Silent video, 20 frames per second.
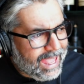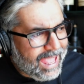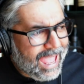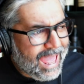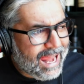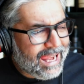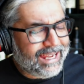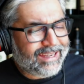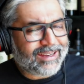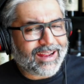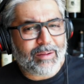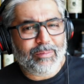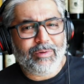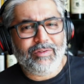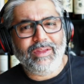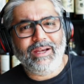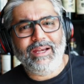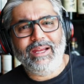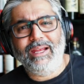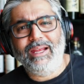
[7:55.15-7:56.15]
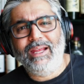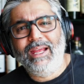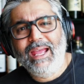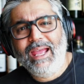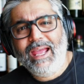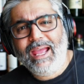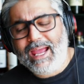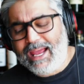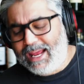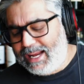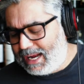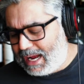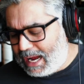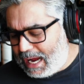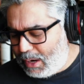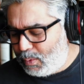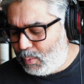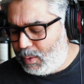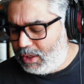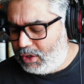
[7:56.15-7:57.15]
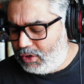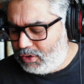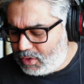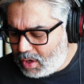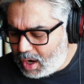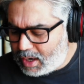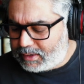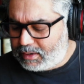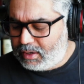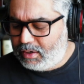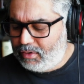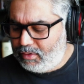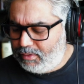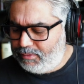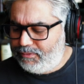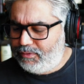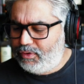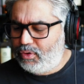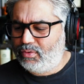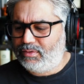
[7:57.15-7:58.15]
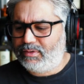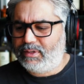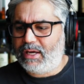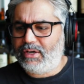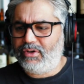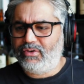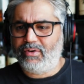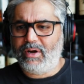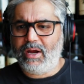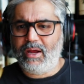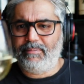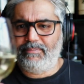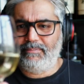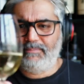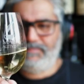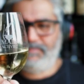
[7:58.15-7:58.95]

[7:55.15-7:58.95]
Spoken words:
any time of the day, and I will not refuse that dram.